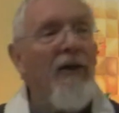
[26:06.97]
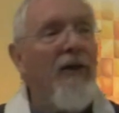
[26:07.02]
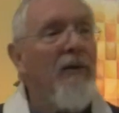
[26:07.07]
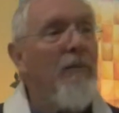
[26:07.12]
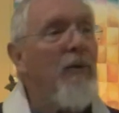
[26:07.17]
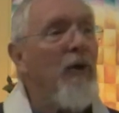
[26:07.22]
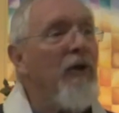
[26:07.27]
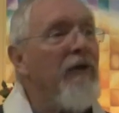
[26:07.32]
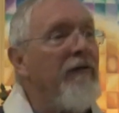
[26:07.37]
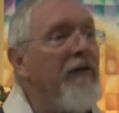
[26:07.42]
the
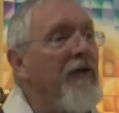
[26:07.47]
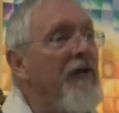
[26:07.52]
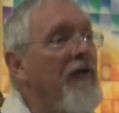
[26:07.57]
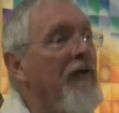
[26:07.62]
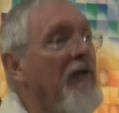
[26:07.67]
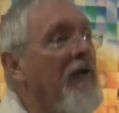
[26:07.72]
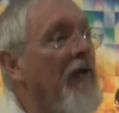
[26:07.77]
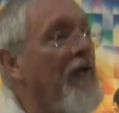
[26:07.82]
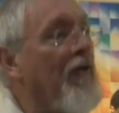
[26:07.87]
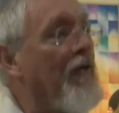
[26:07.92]
Buddha
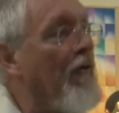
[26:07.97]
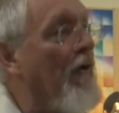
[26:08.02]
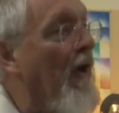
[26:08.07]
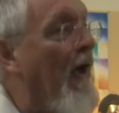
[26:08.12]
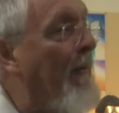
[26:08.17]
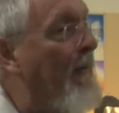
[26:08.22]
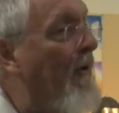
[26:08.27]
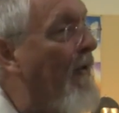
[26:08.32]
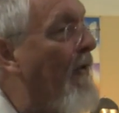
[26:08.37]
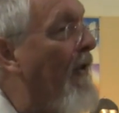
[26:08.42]
is
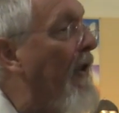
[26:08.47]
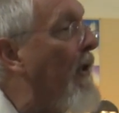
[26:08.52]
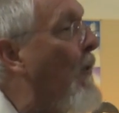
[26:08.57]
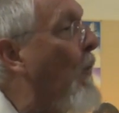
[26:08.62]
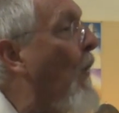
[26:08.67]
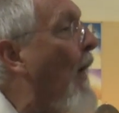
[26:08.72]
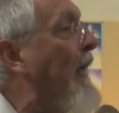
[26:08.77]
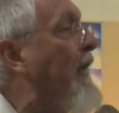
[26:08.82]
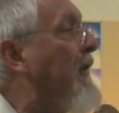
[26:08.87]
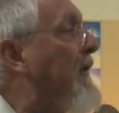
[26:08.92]
described as the
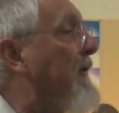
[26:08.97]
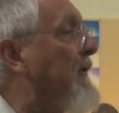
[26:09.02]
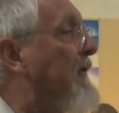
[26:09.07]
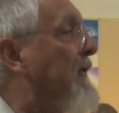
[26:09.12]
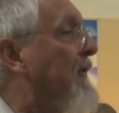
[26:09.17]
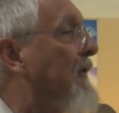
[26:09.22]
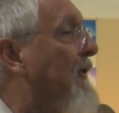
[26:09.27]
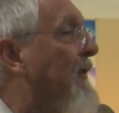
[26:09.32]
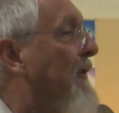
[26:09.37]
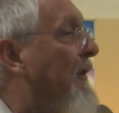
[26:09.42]

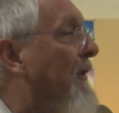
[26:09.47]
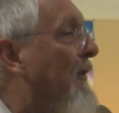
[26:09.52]
awakened.